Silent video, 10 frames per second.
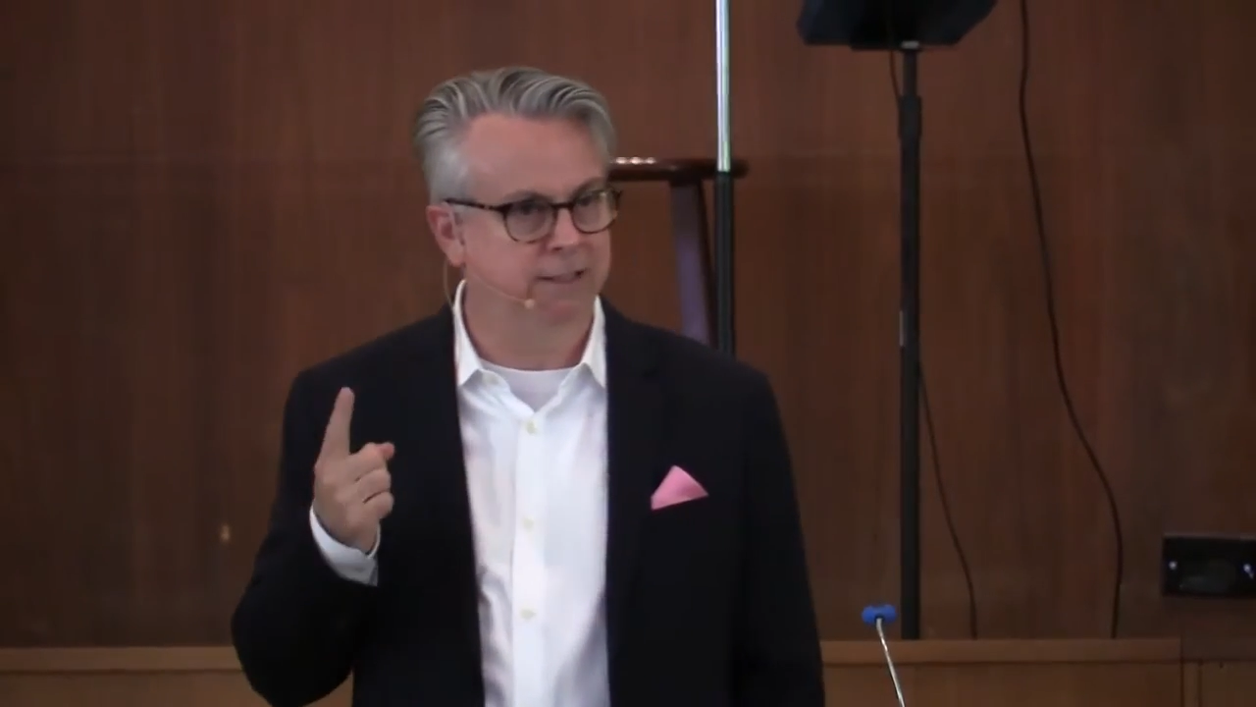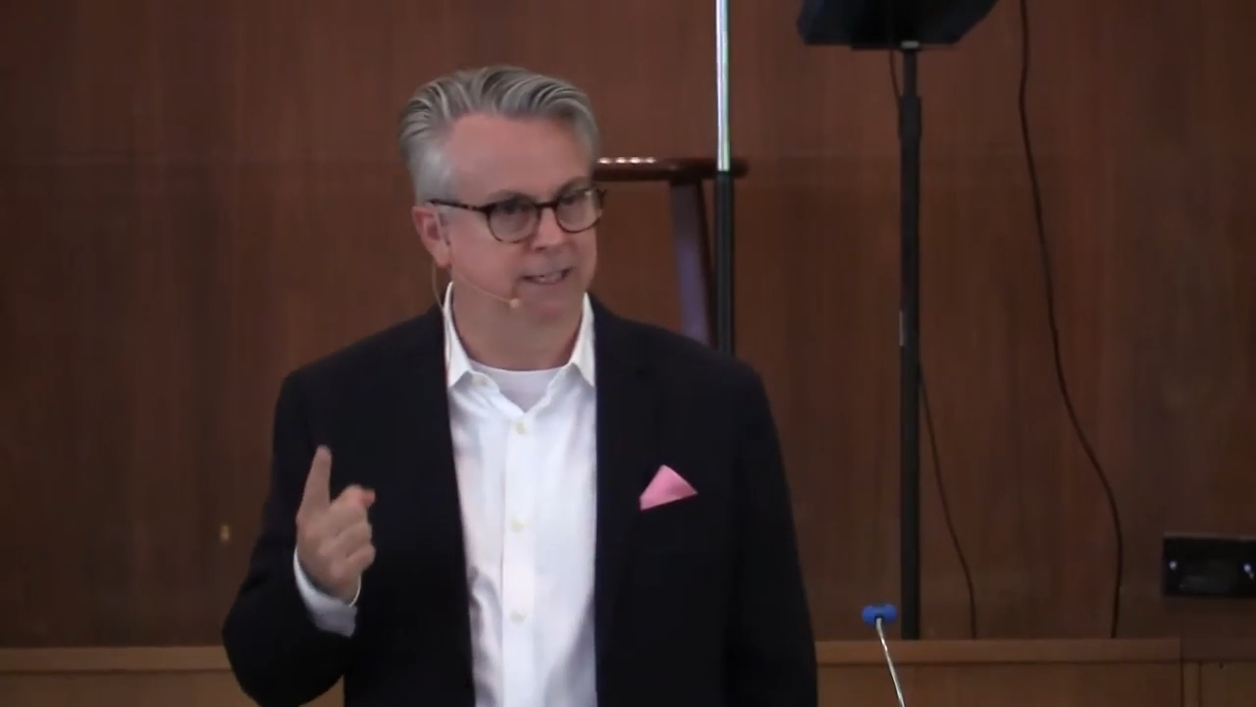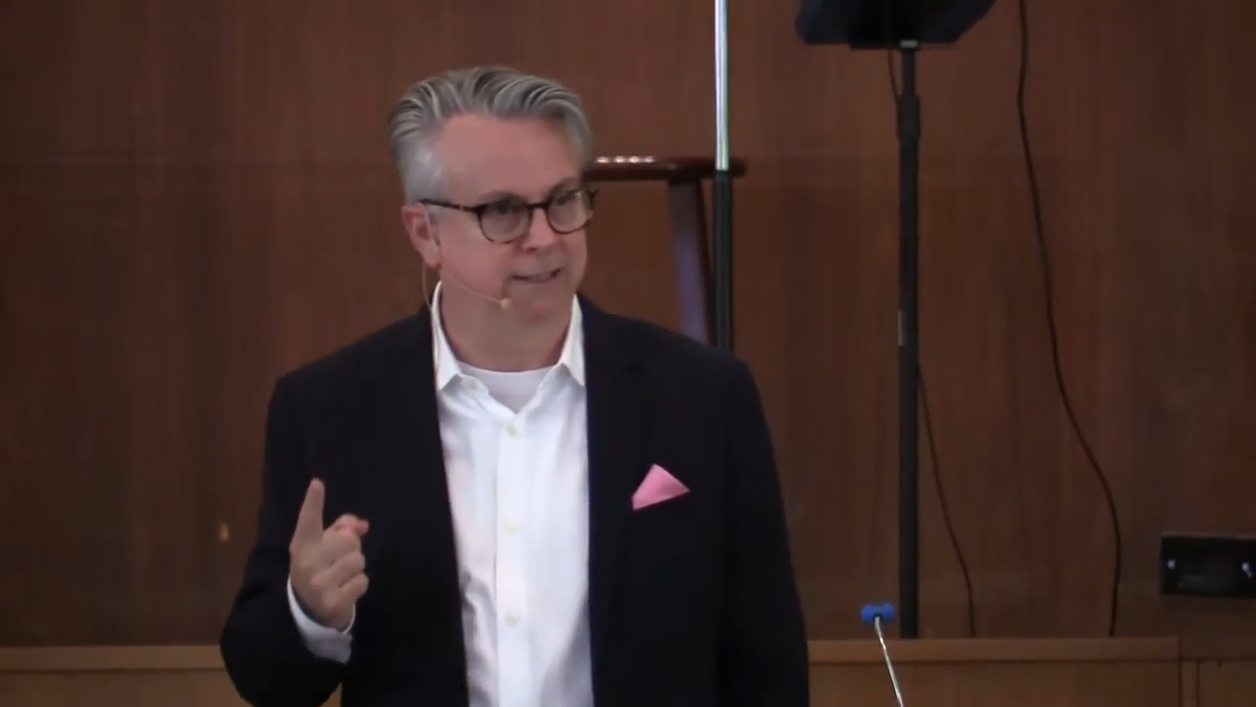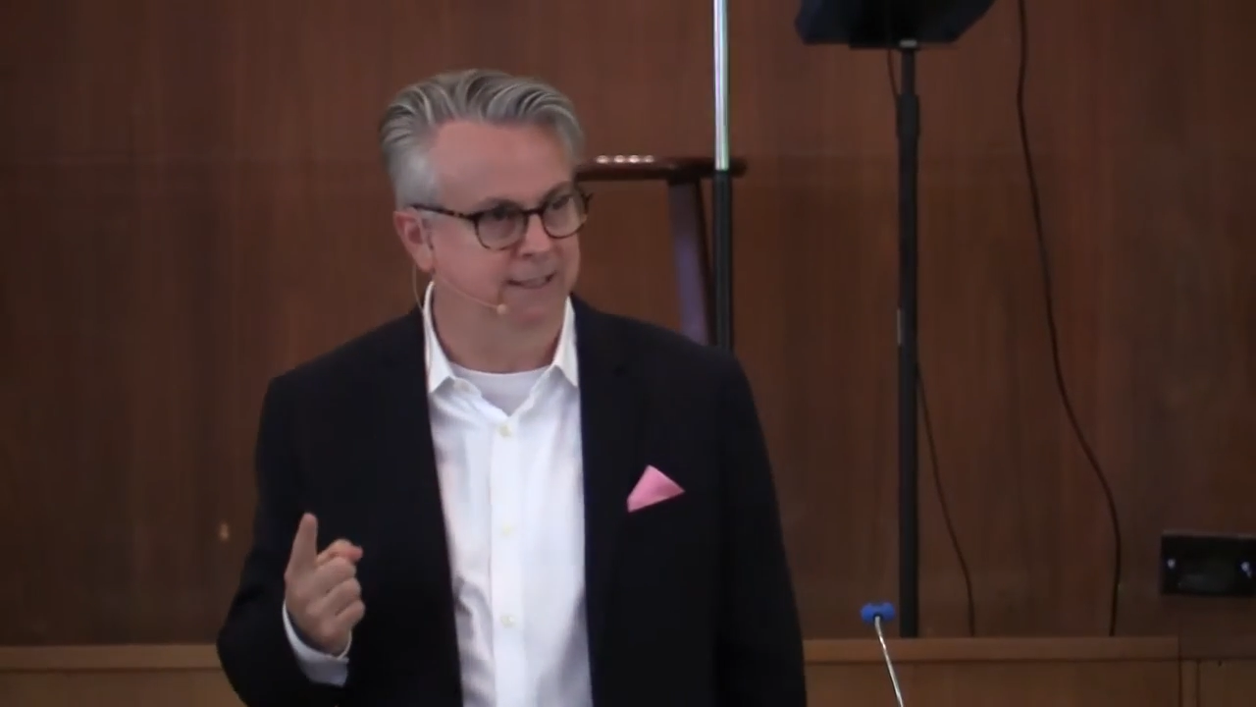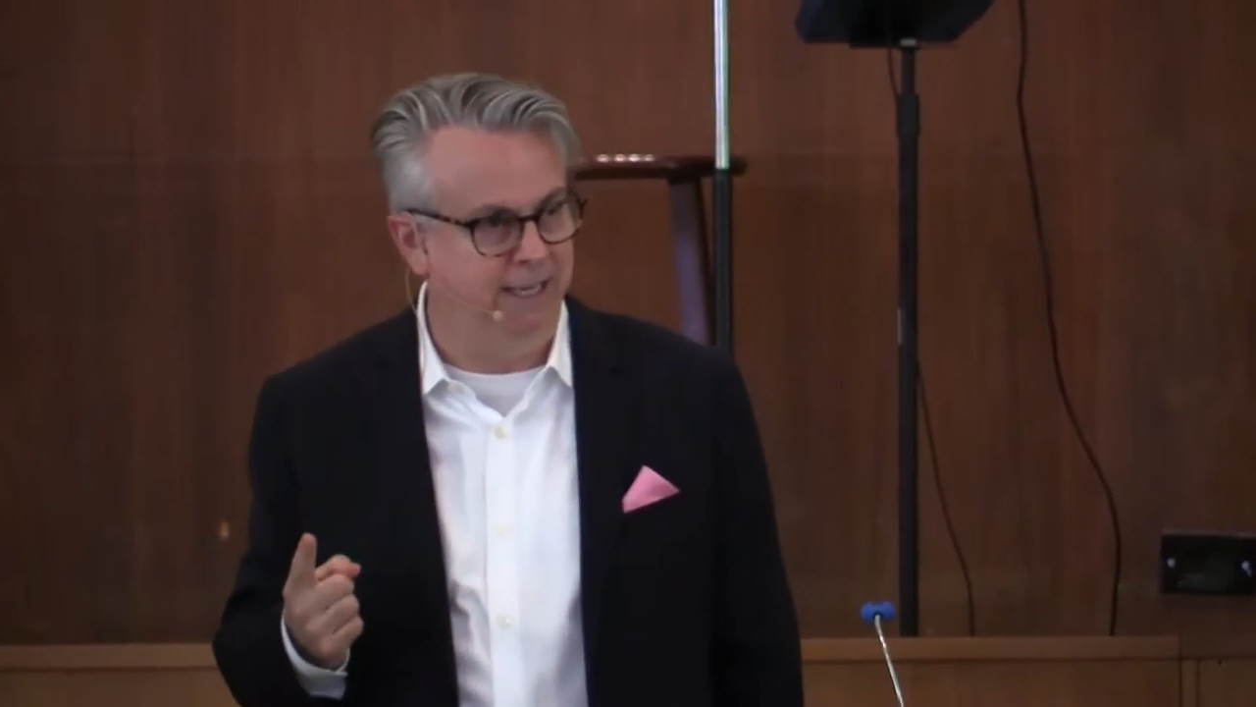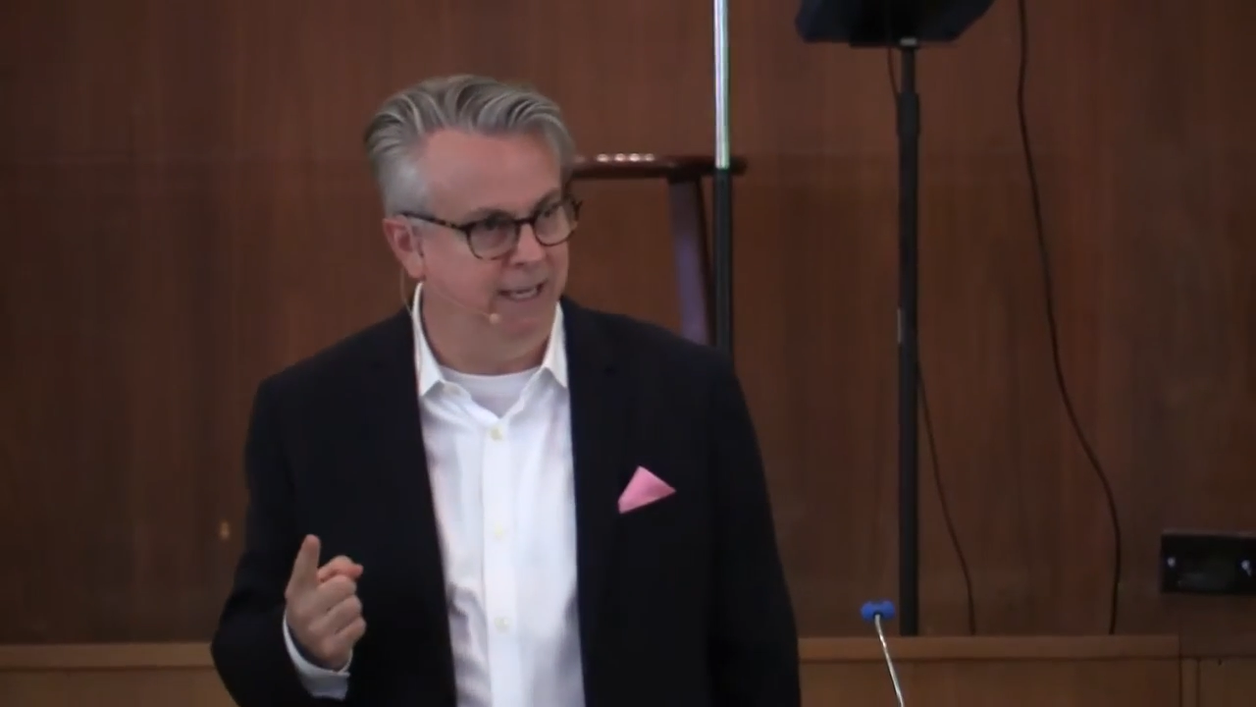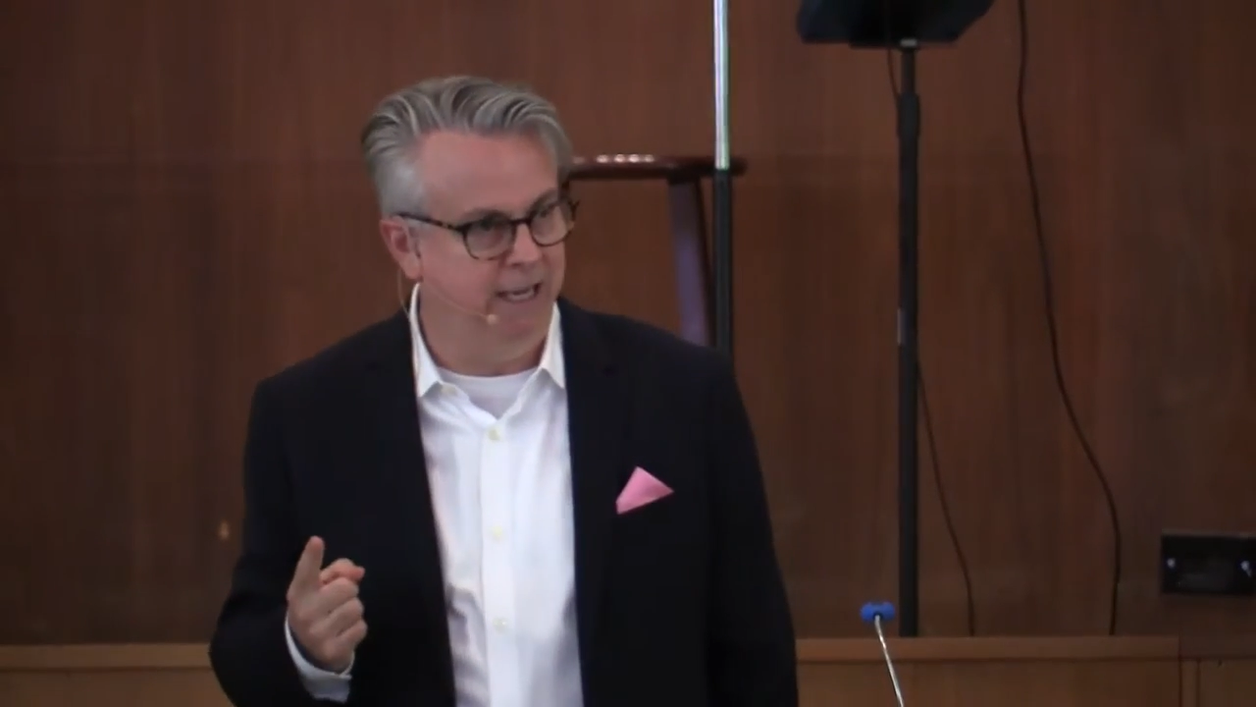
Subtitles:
60.